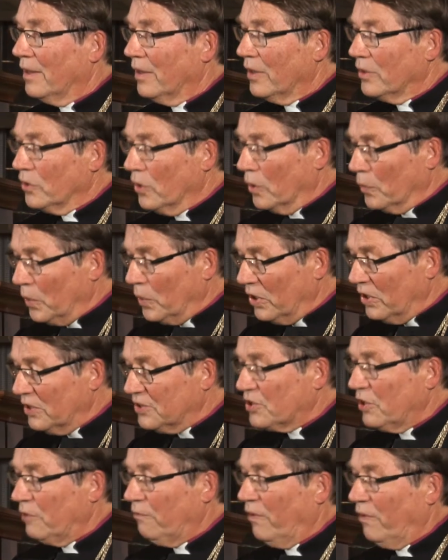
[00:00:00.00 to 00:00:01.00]
Your
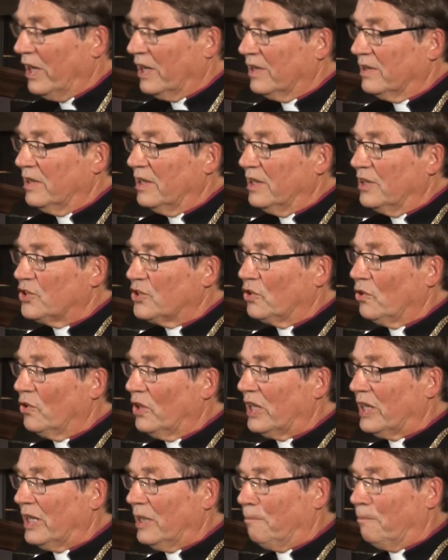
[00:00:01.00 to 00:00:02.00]
words reflect the
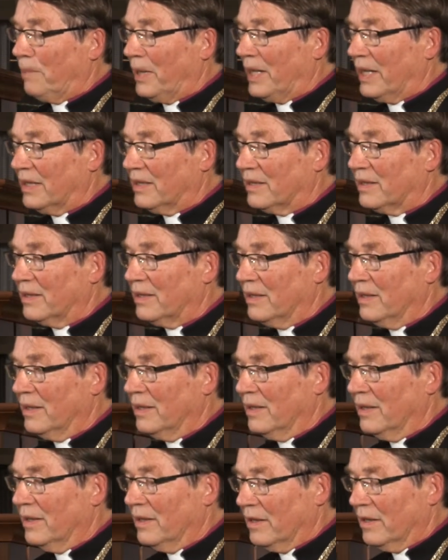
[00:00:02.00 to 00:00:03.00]
historic impact
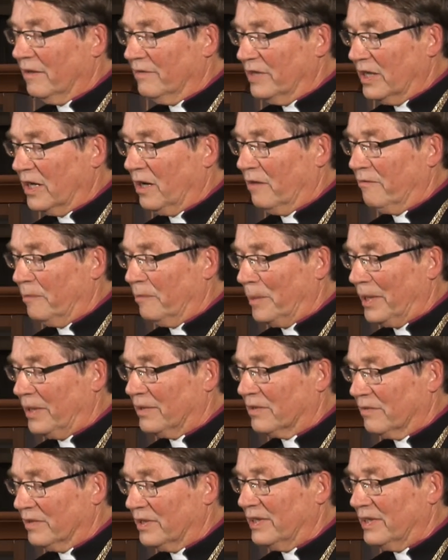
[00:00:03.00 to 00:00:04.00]
of the
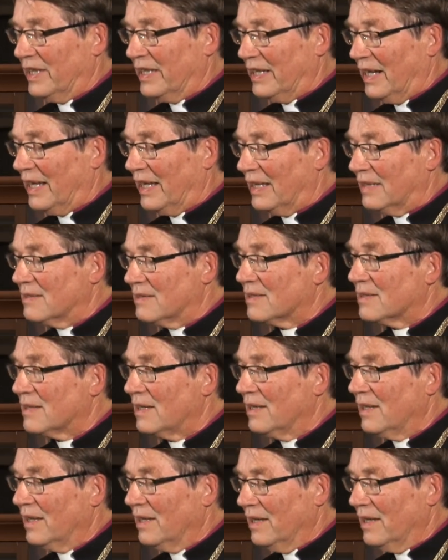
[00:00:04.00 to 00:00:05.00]
government of the Netherlands
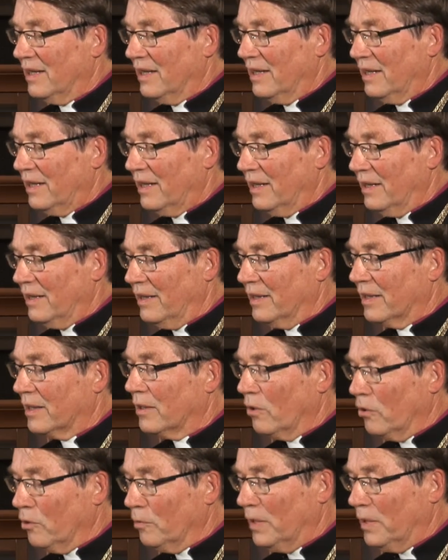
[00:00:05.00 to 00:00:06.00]
in the
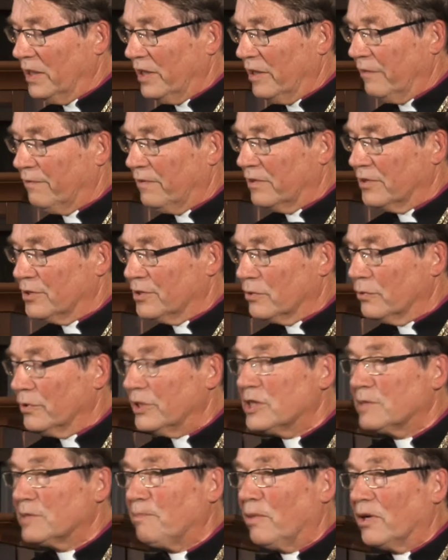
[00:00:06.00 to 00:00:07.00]
global efforts to
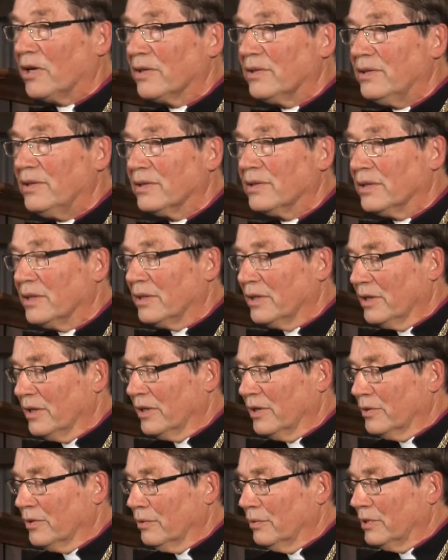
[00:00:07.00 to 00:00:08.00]
respond
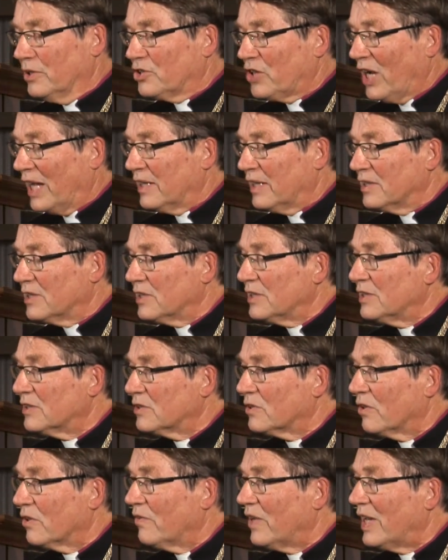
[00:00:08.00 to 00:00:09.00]
to the challenges
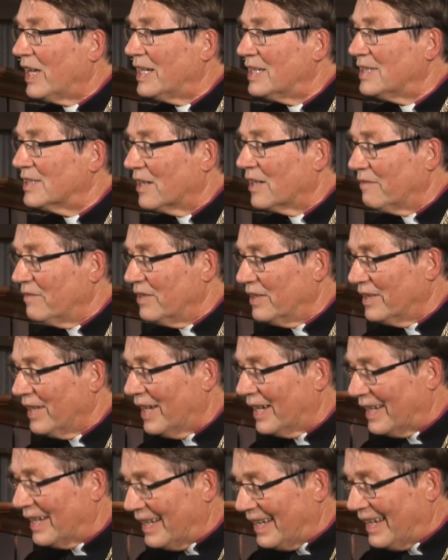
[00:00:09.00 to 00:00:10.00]
of
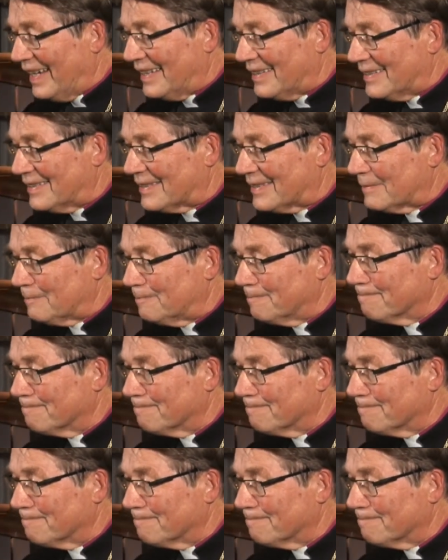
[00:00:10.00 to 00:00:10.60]
HIV and AIDS.